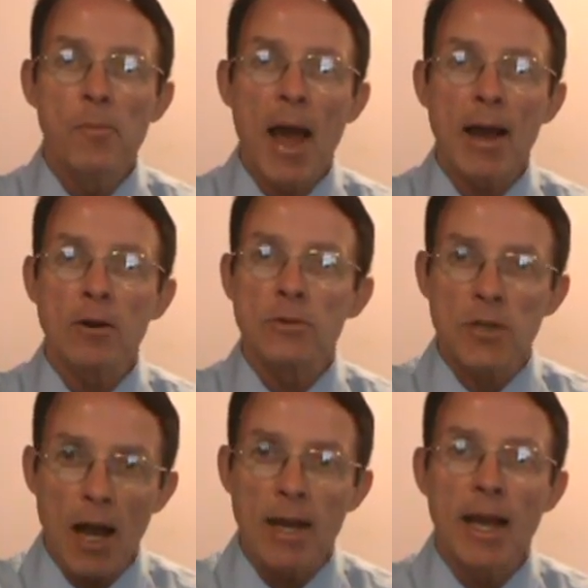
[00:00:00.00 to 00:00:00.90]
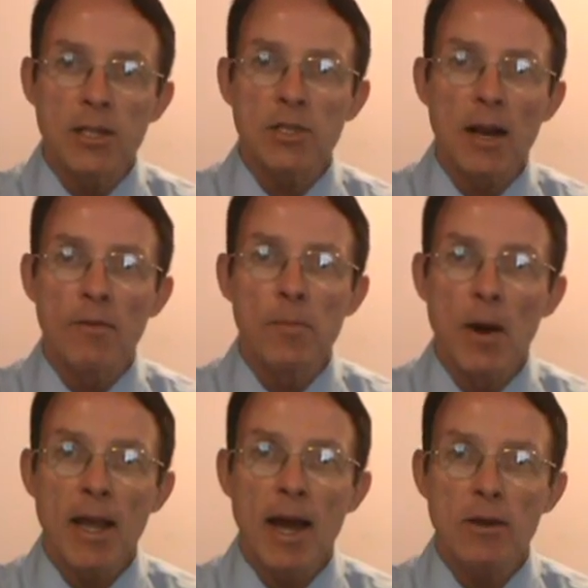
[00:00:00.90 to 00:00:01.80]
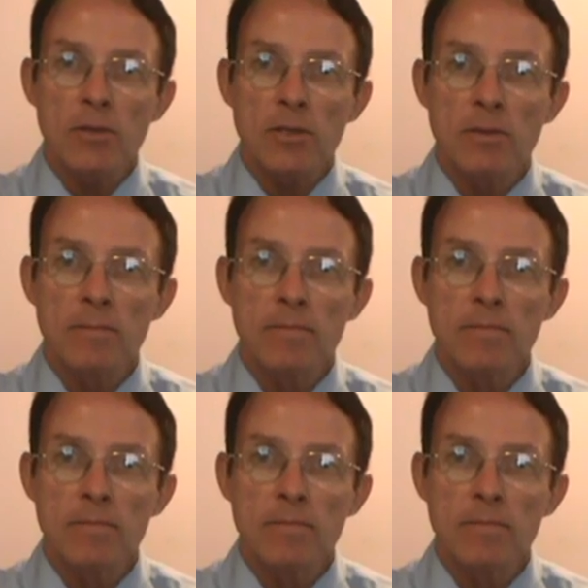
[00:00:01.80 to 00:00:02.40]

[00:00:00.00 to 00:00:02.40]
bankers against everybody else.